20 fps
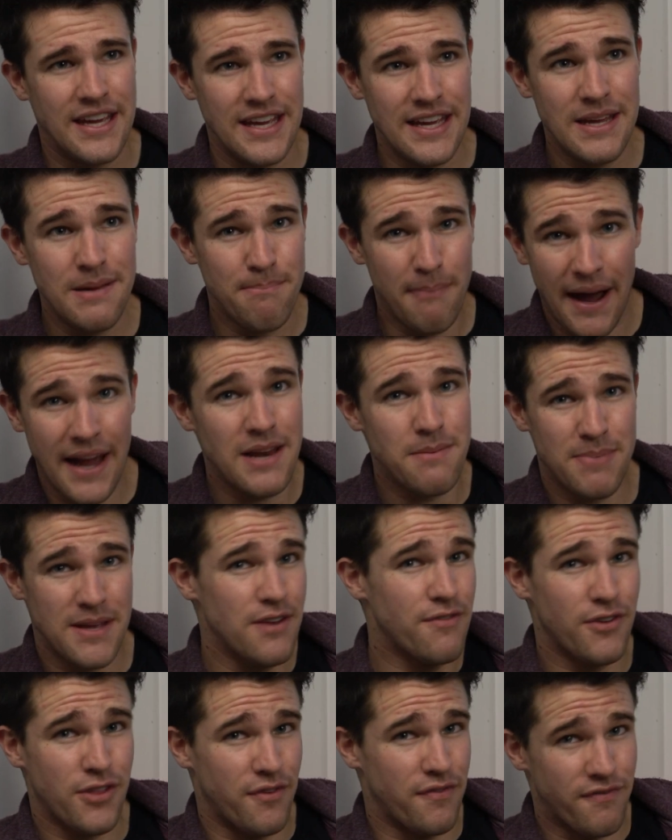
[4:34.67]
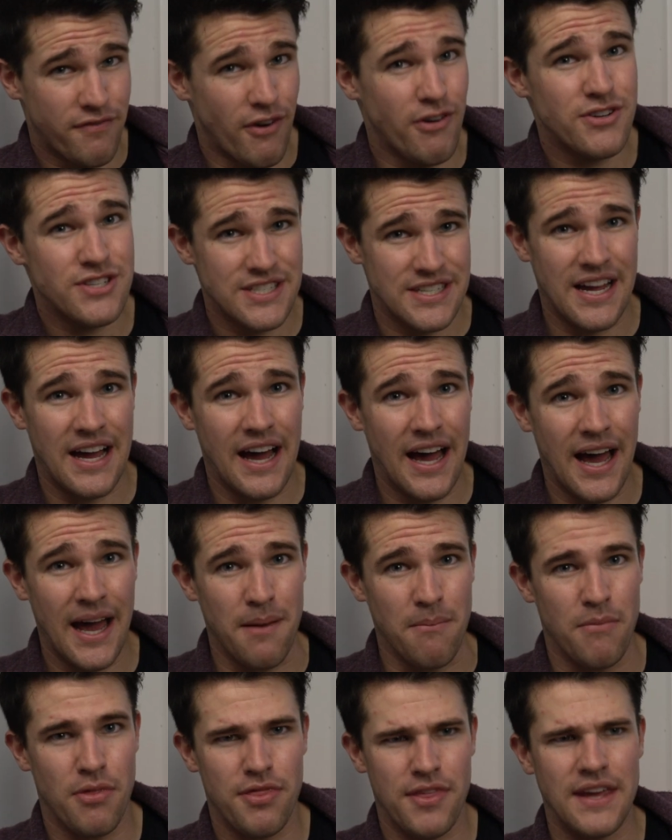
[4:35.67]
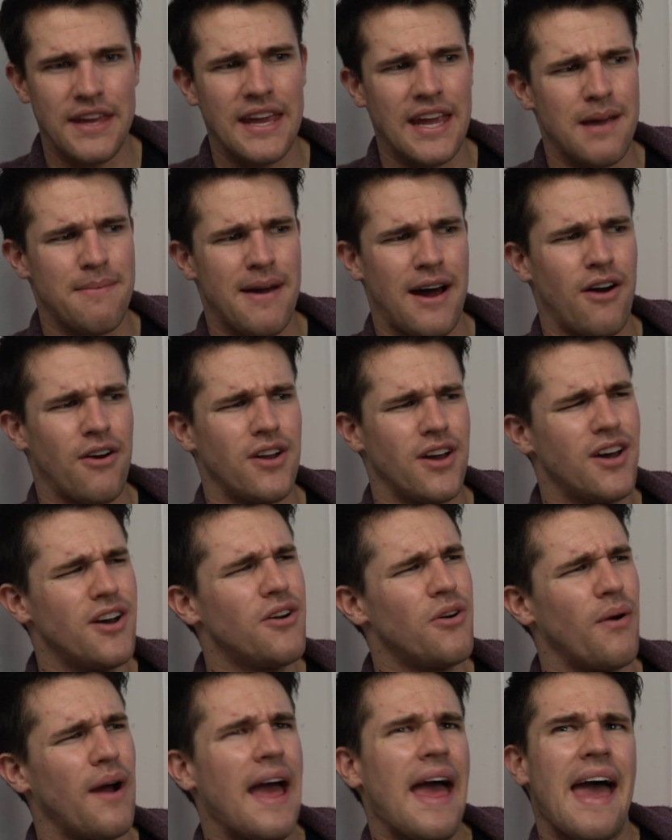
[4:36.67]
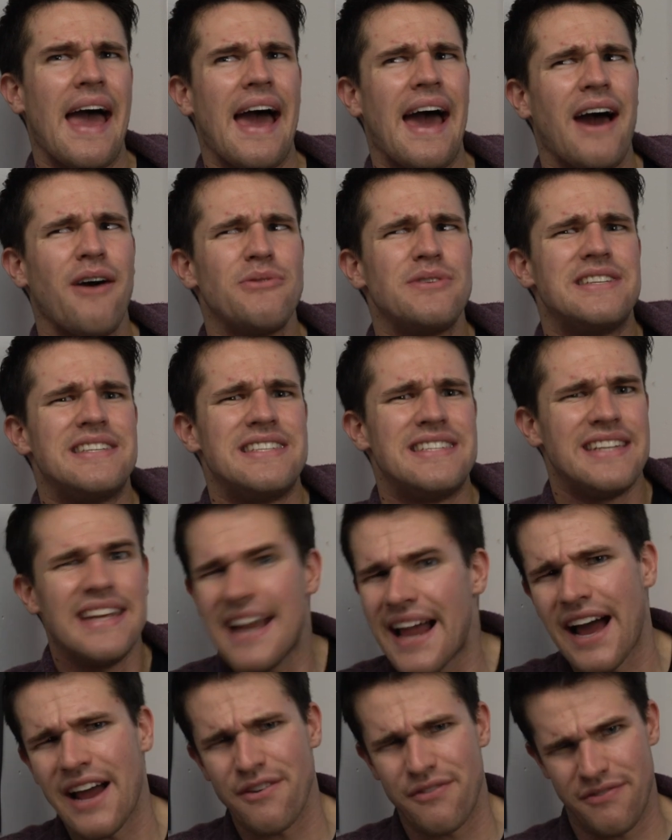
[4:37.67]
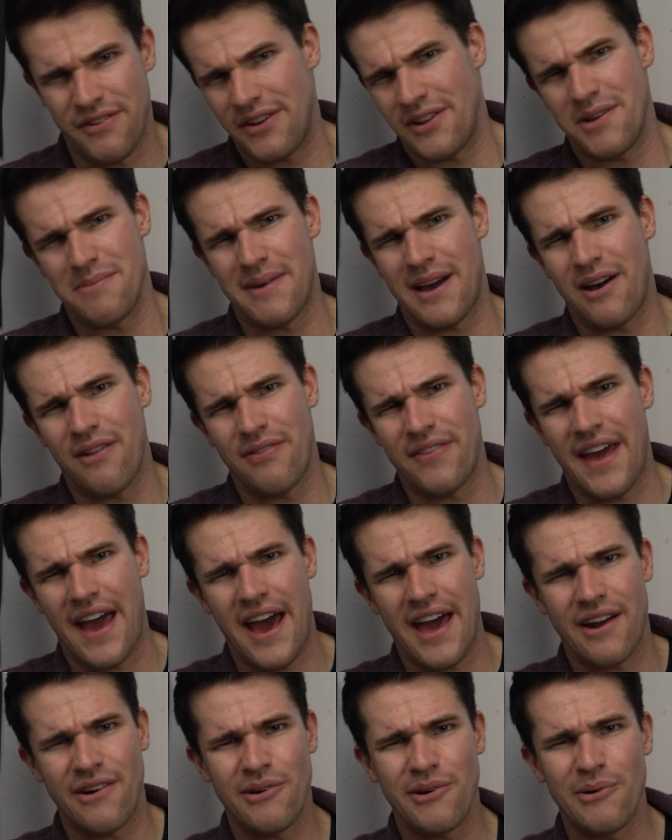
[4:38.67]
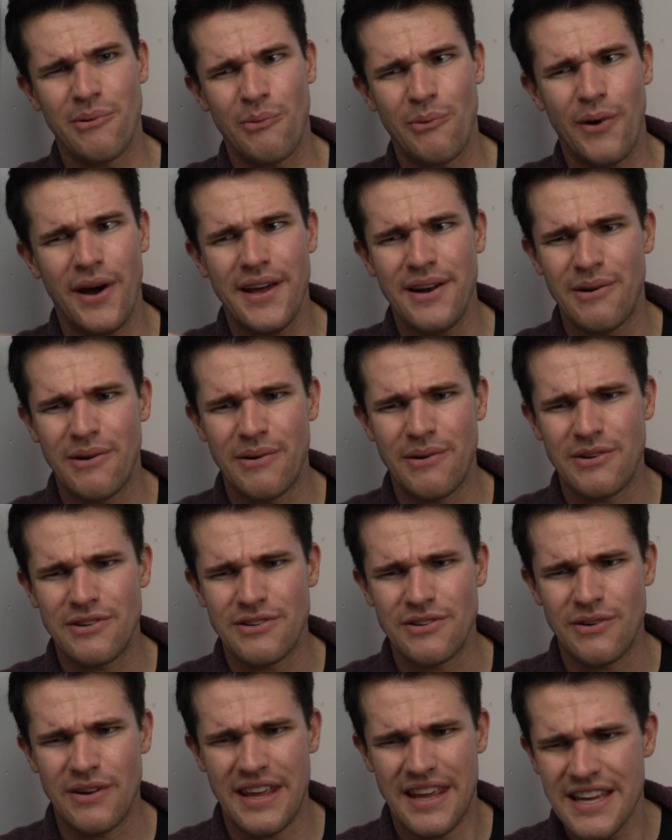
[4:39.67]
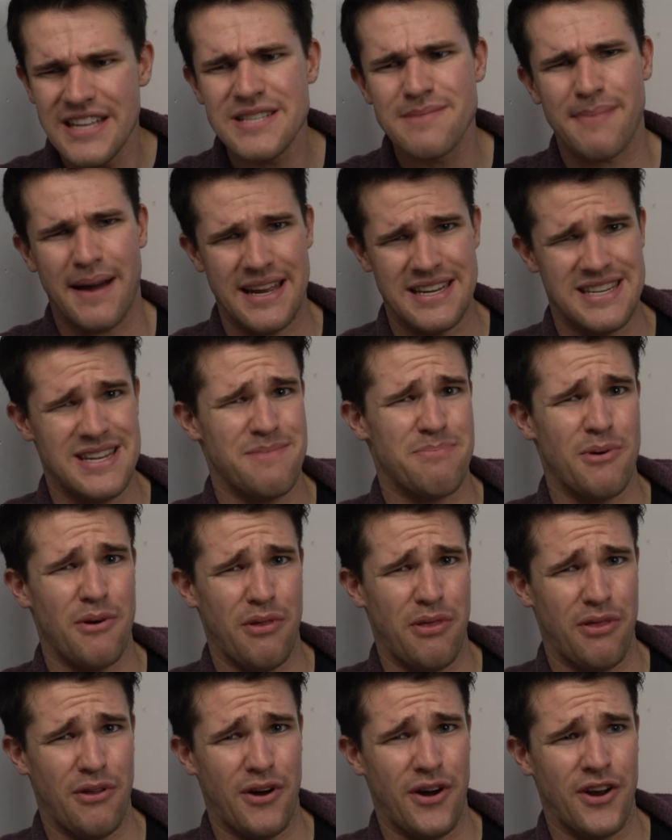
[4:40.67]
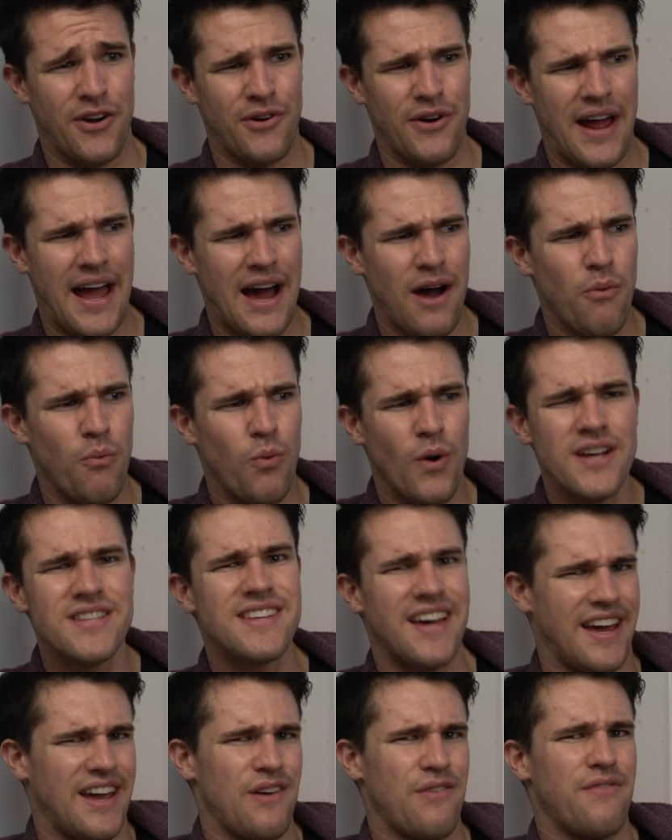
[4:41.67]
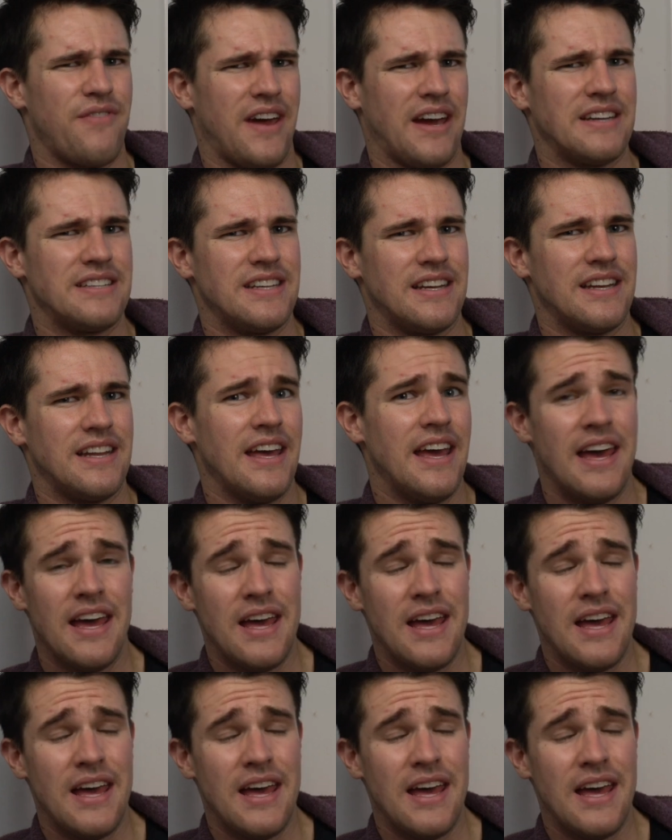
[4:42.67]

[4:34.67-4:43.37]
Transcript: He might be for the first time thinking about, oh, how did I feel about that? Or what is my deeper thought, or how was I affected?